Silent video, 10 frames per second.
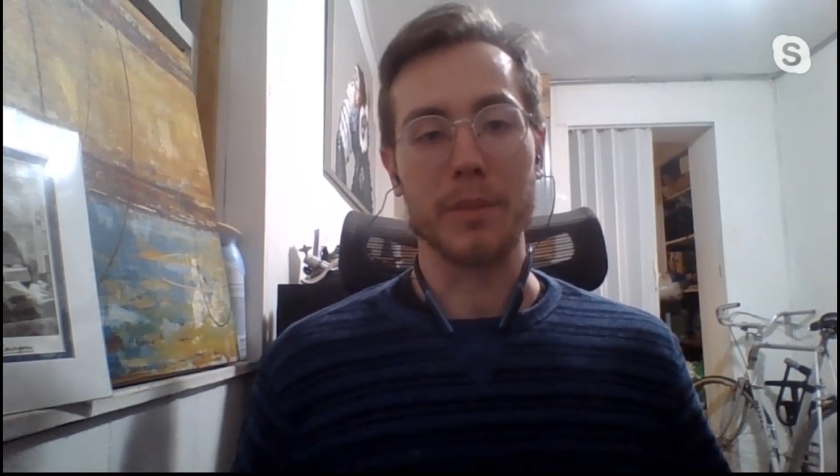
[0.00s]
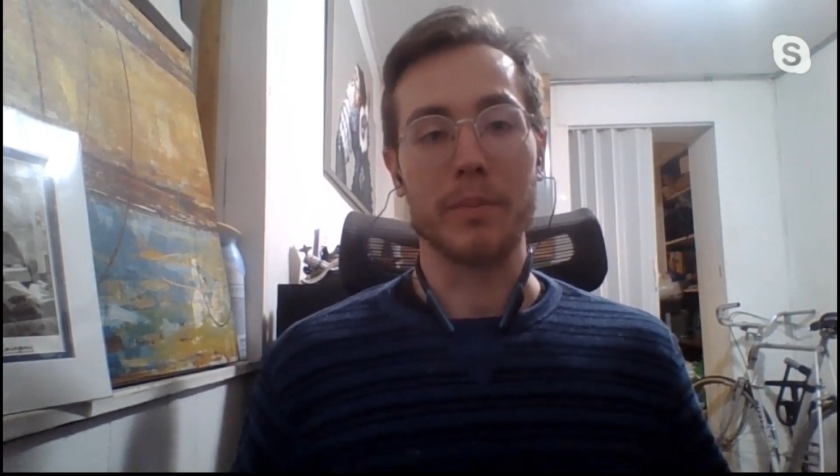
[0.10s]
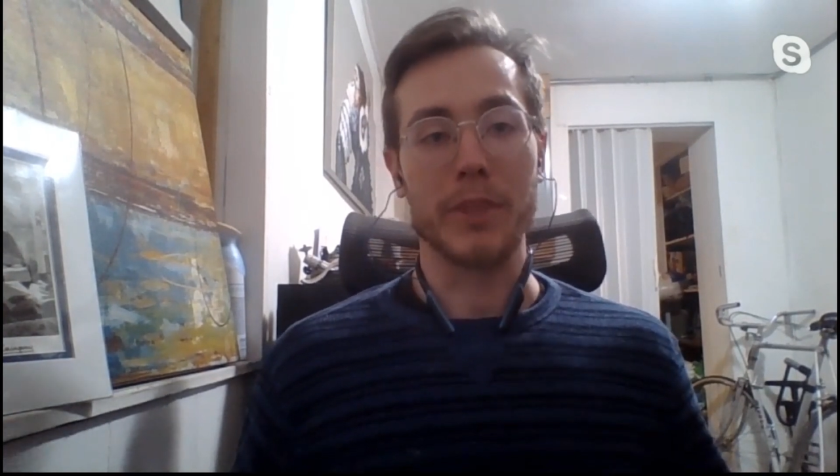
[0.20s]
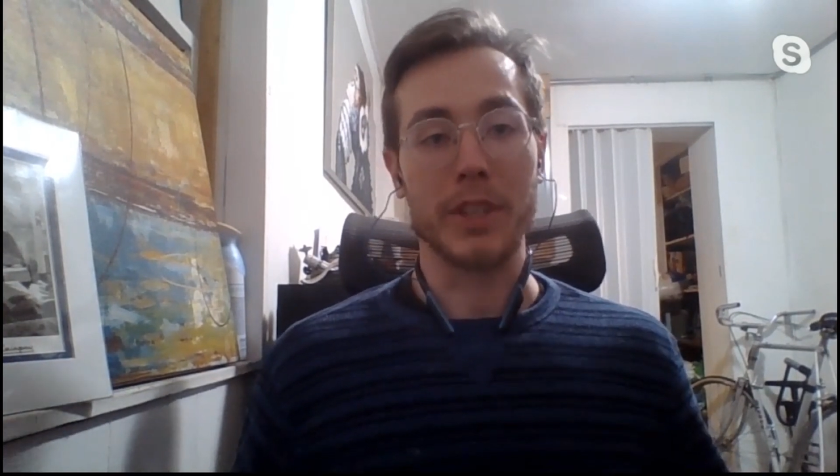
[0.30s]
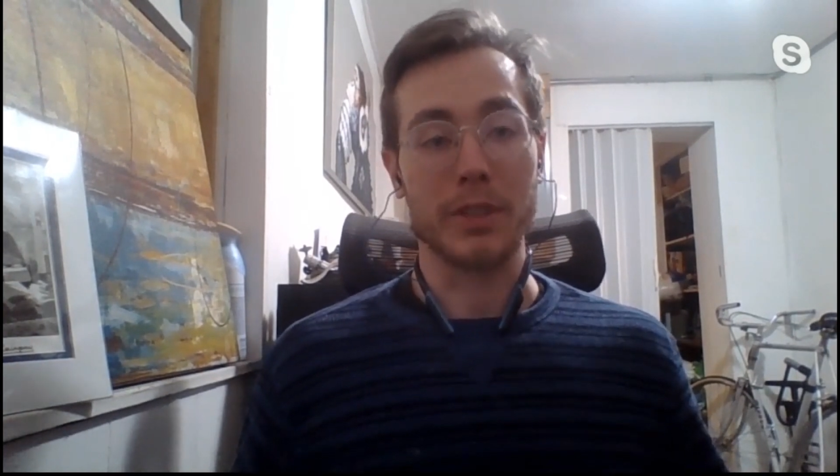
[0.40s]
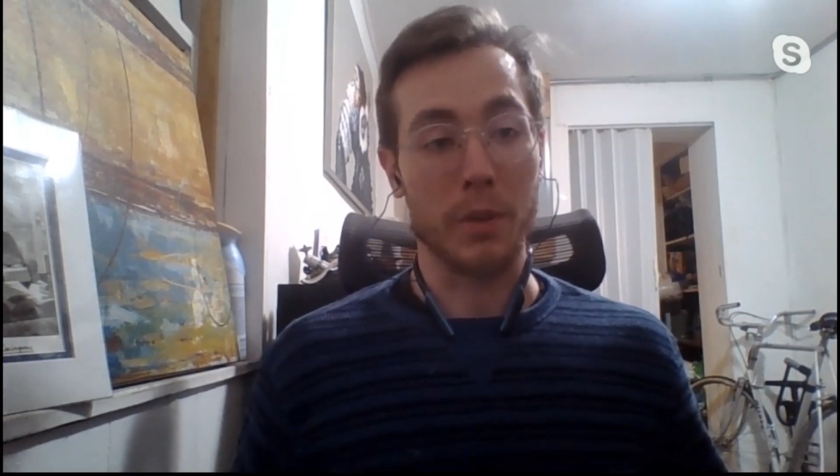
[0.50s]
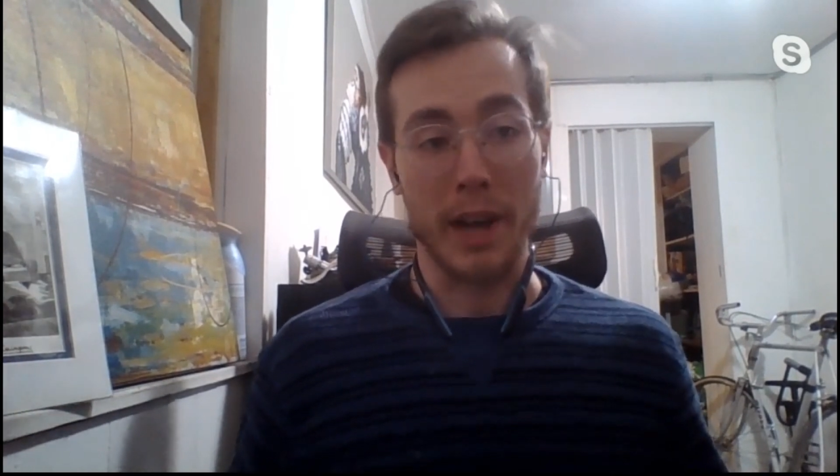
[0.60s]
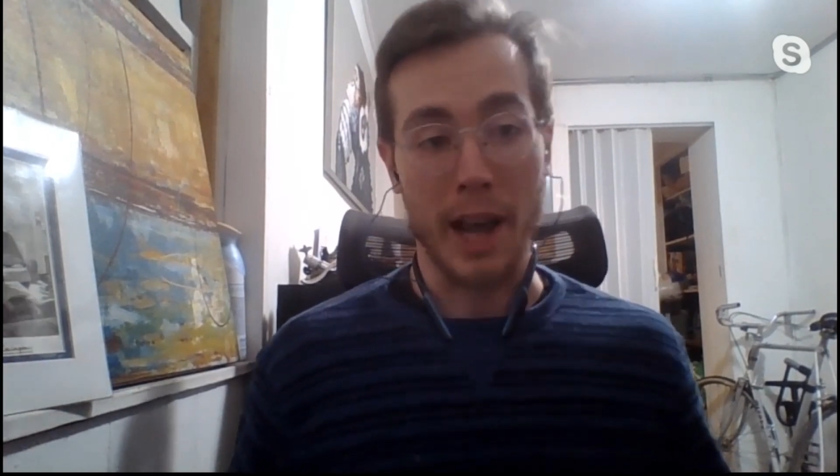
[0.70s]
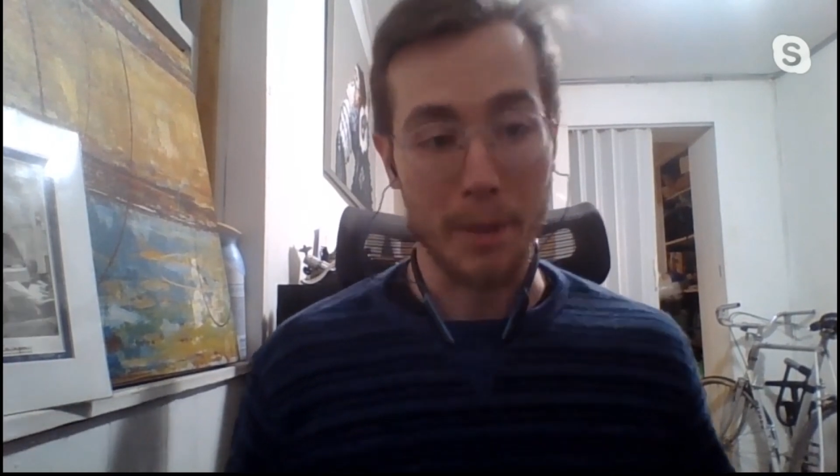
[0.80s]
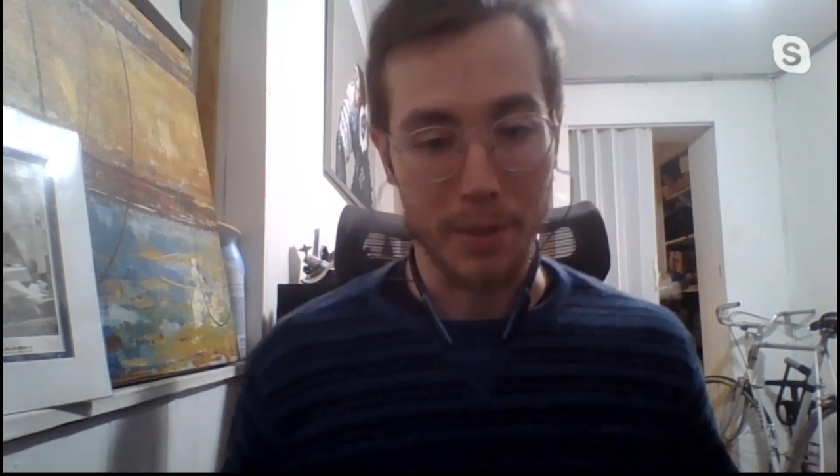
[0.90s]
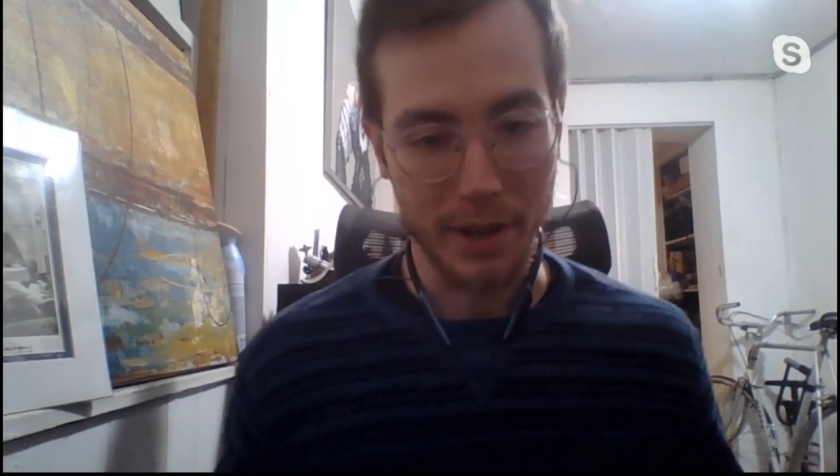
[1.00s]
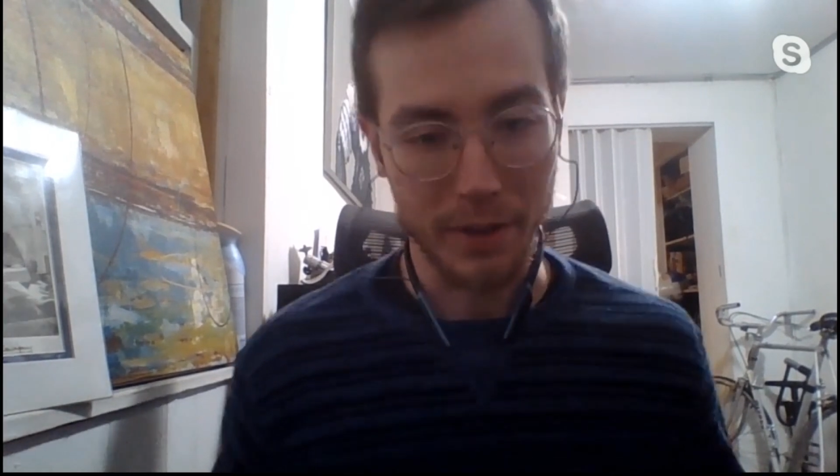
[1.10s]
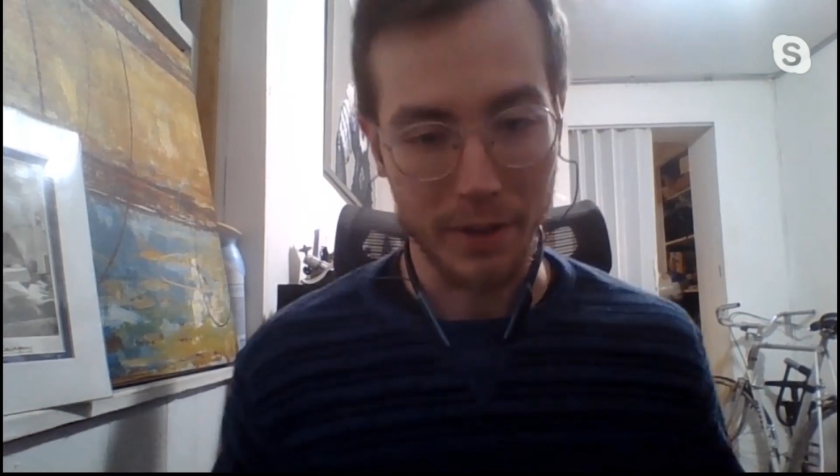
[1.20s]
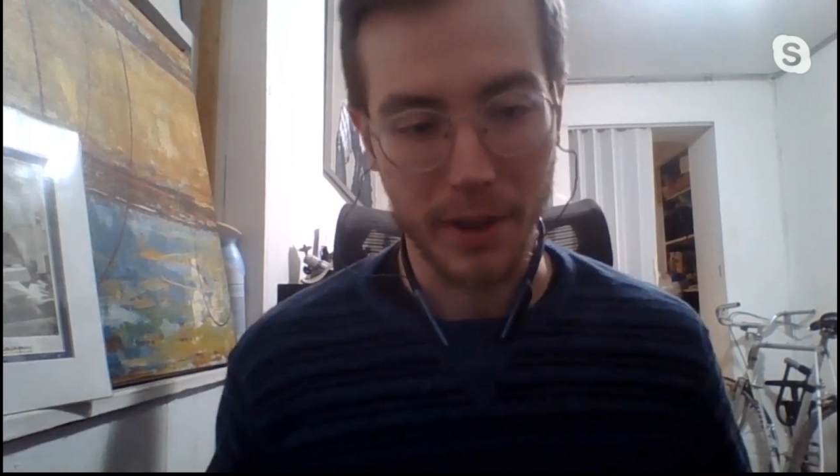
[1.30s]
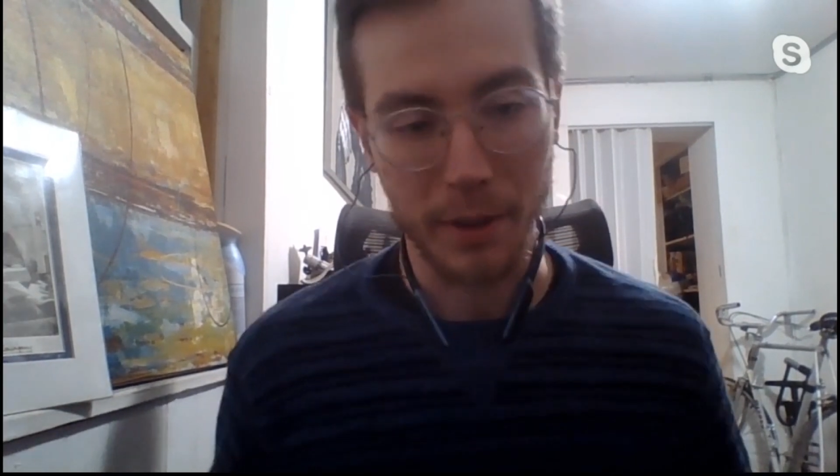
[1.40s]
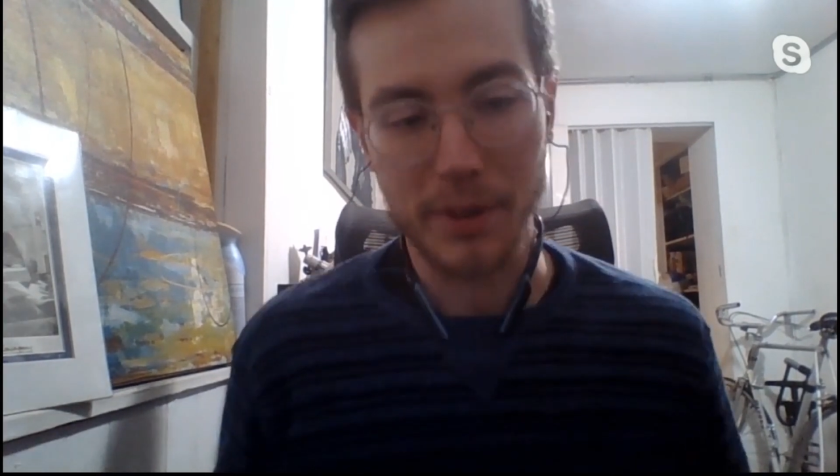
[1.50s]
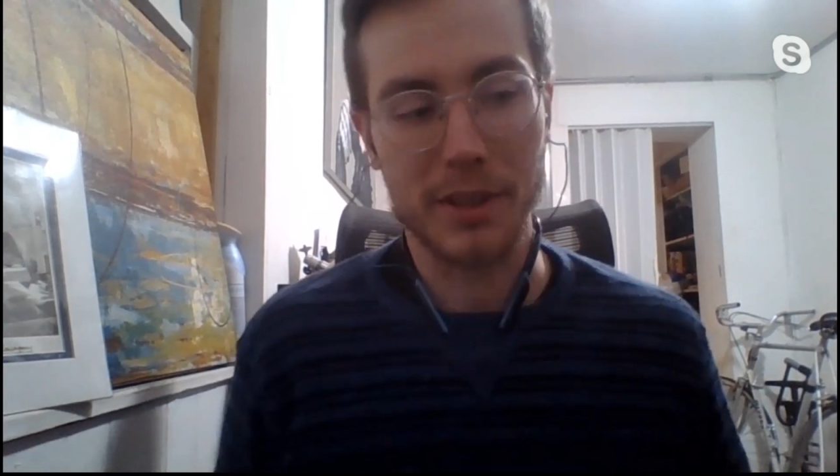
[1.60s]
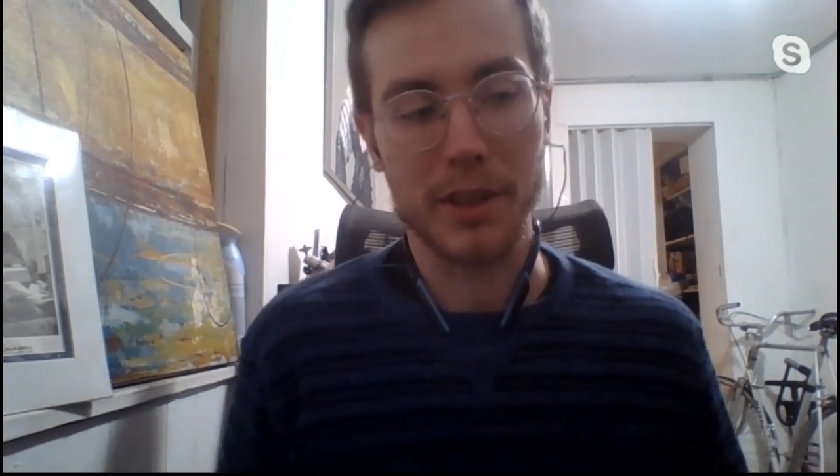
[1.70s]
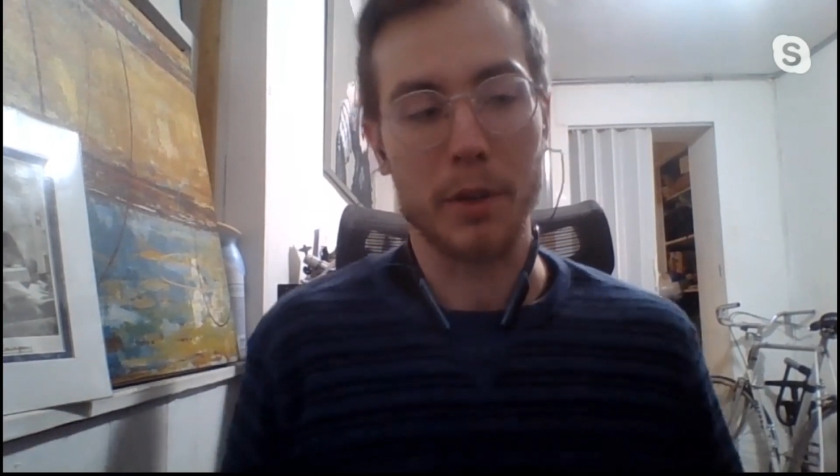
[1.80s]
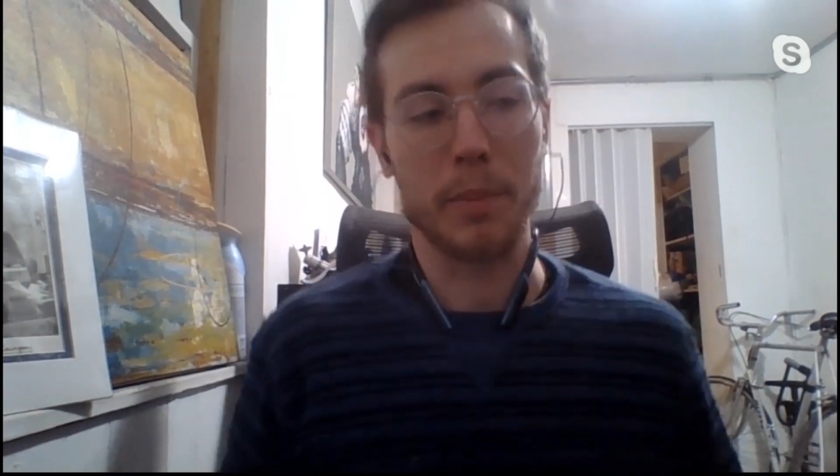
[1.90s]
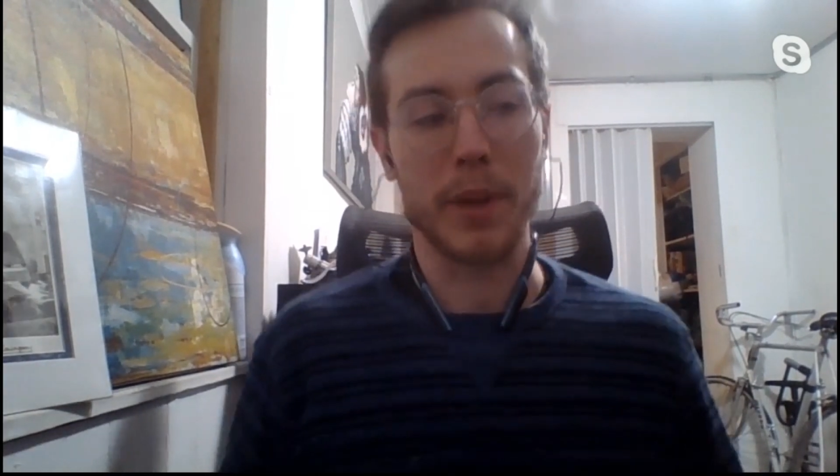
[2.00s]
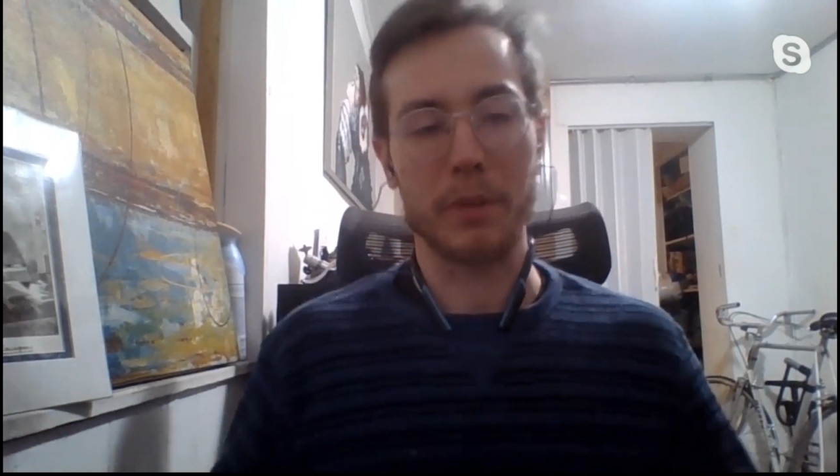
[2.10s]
This all wouldn't happen if there was